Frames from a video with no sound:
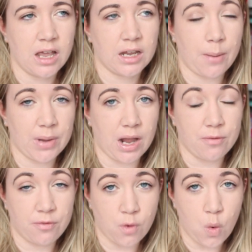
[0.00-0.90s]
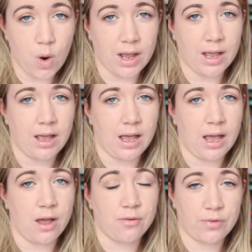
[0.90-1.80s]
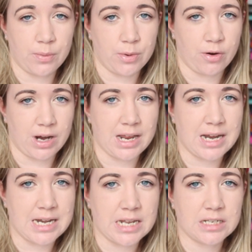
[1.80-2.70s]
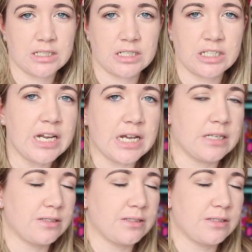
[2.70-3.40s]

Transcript: coming up for February next year.